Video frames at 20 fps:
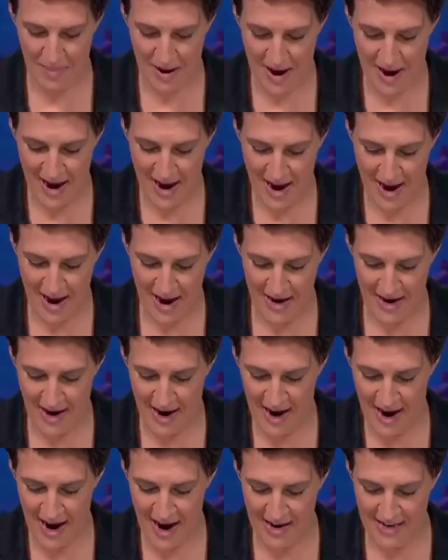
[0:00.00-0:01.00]
Bad
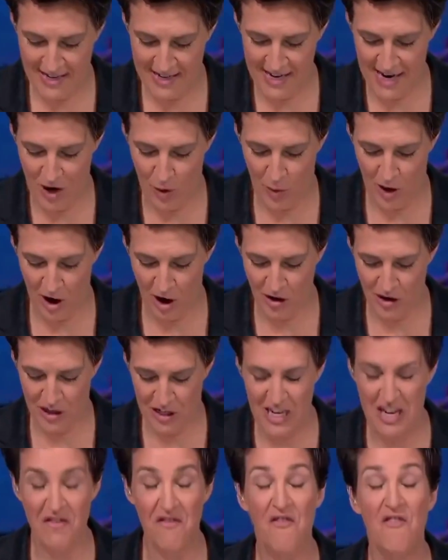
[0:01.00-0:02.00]
idea. We are
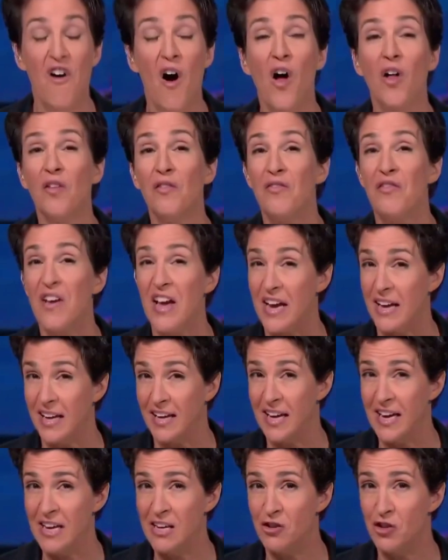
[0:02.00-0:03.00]
devolving
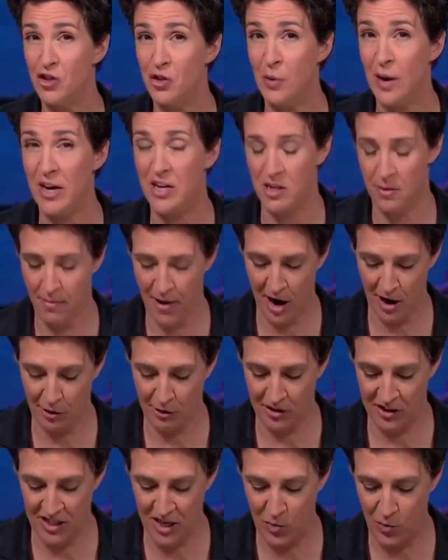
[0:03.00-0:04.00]
into a
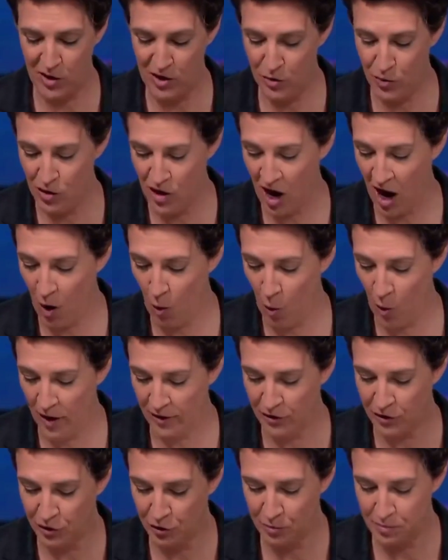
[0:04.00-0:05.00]
democracy. We do not
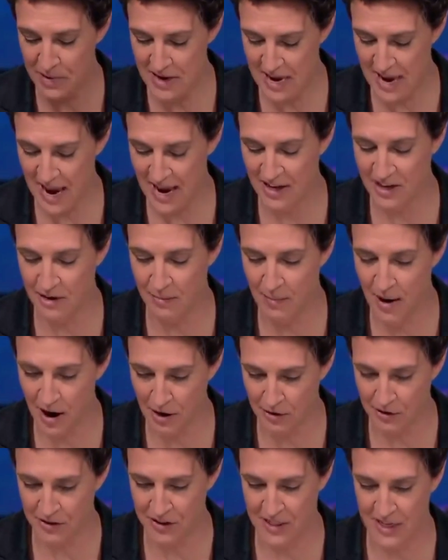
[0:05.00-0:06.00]
want to be a
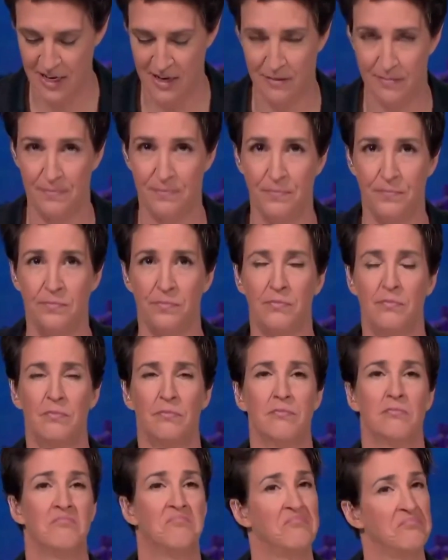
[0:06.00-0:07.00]
democracy.
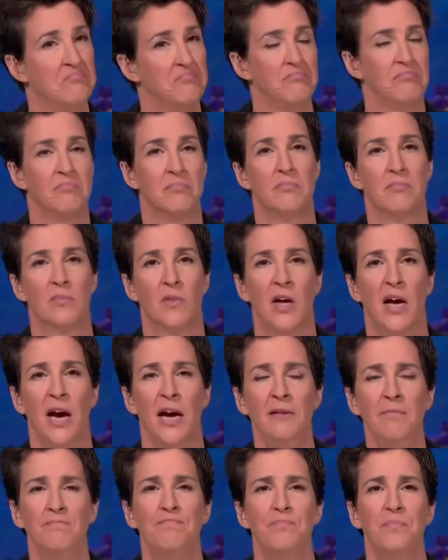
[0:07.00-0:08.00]

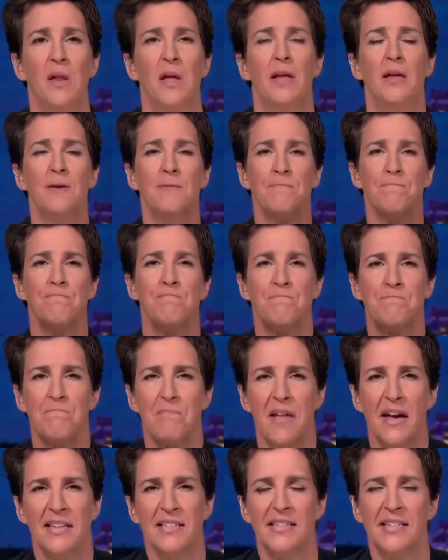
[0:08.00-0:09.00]
Okay.
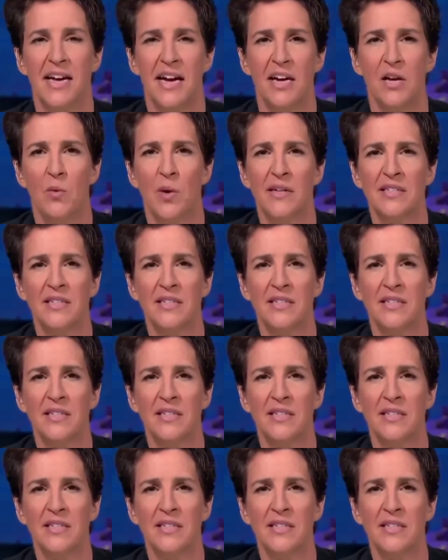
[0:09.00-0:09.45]
As Danny